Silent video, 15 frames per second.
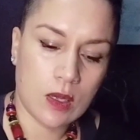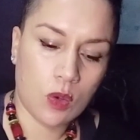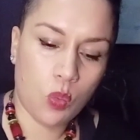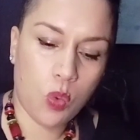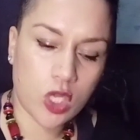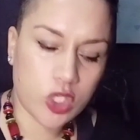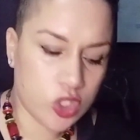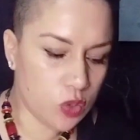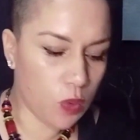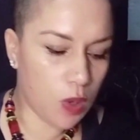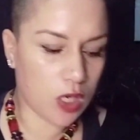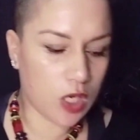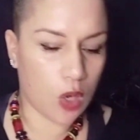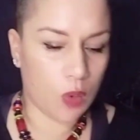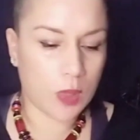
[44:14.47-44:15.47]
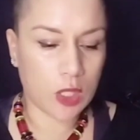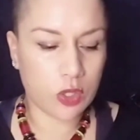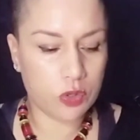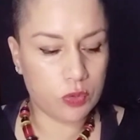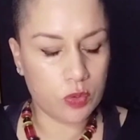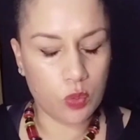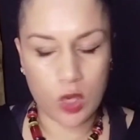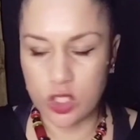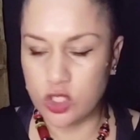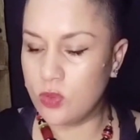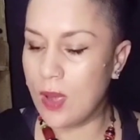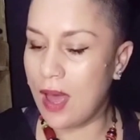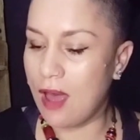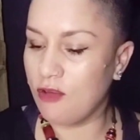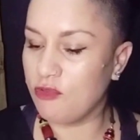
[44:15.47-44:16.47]
what you are going through, what you
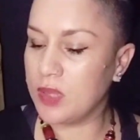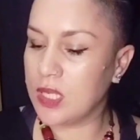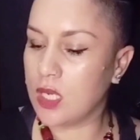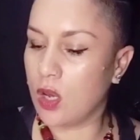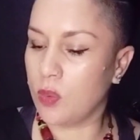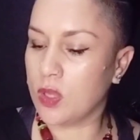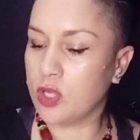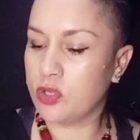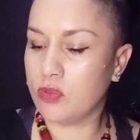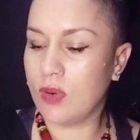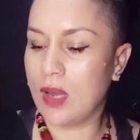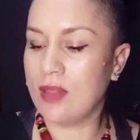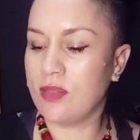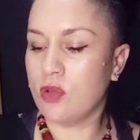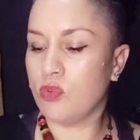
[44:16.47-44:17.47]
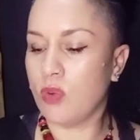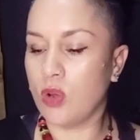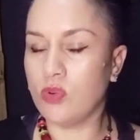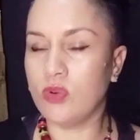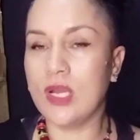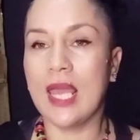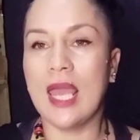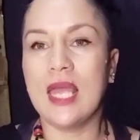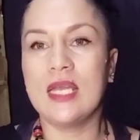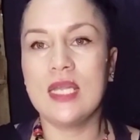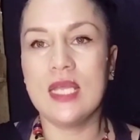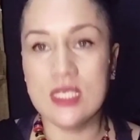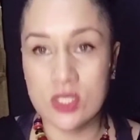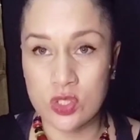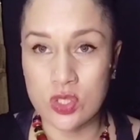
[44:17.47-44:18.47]
have been going through, and the road ahead
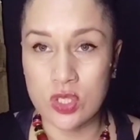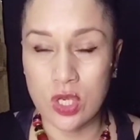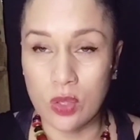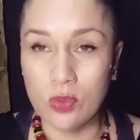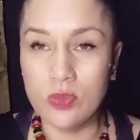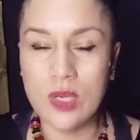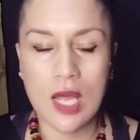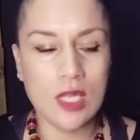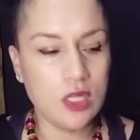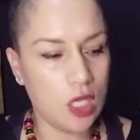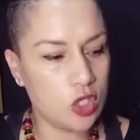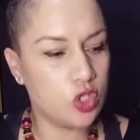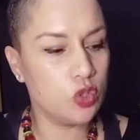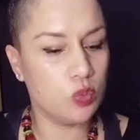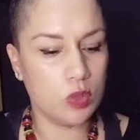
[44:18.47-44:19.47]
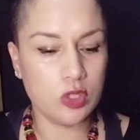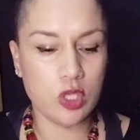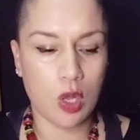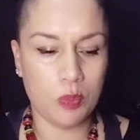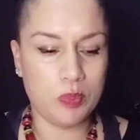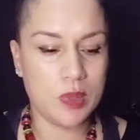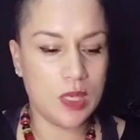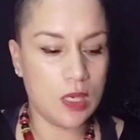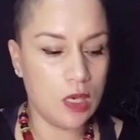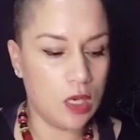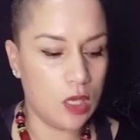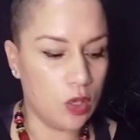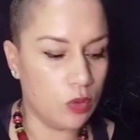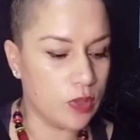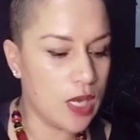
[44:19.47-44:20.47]
is known, and that you will not be
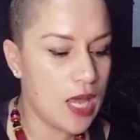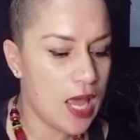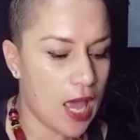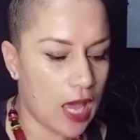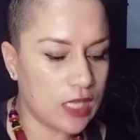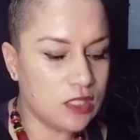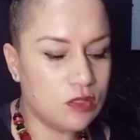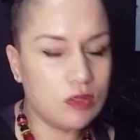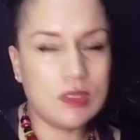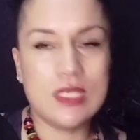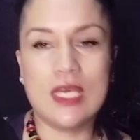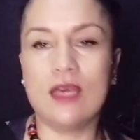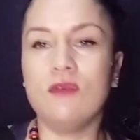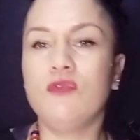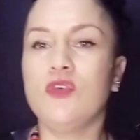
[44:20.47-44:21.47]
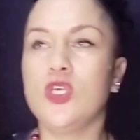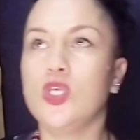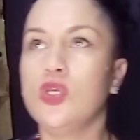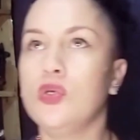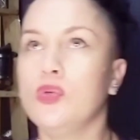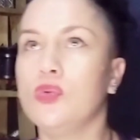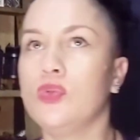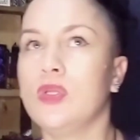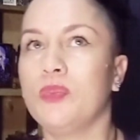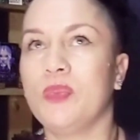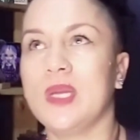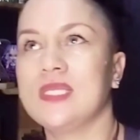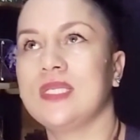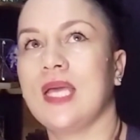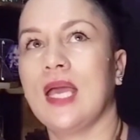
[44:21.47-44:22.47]
alone, and to give you the
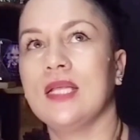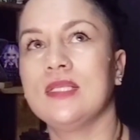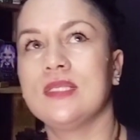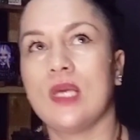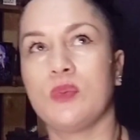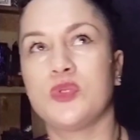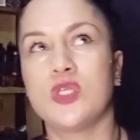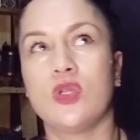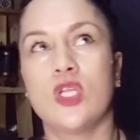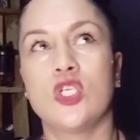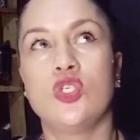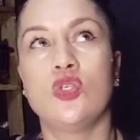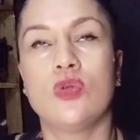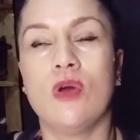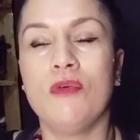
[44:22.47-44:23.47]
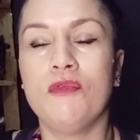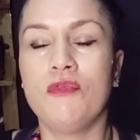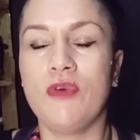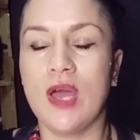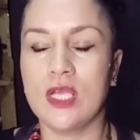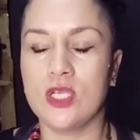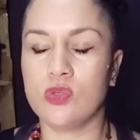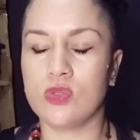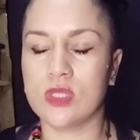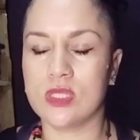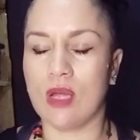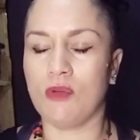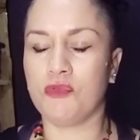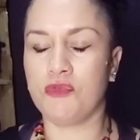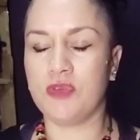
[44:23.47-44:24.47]
best heads up so that you don't find
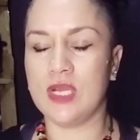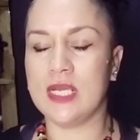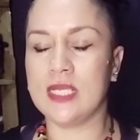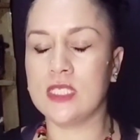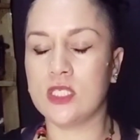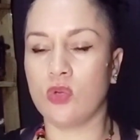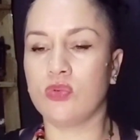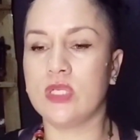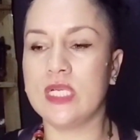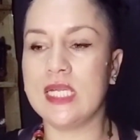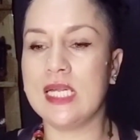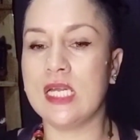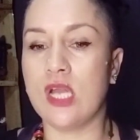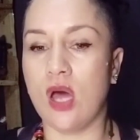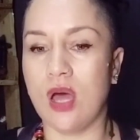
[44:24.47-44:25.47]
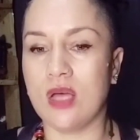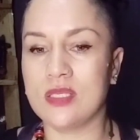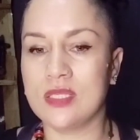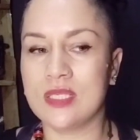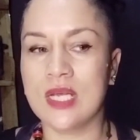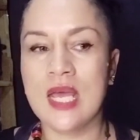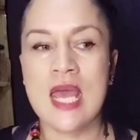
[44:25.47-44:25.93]
yourself feeling totally lost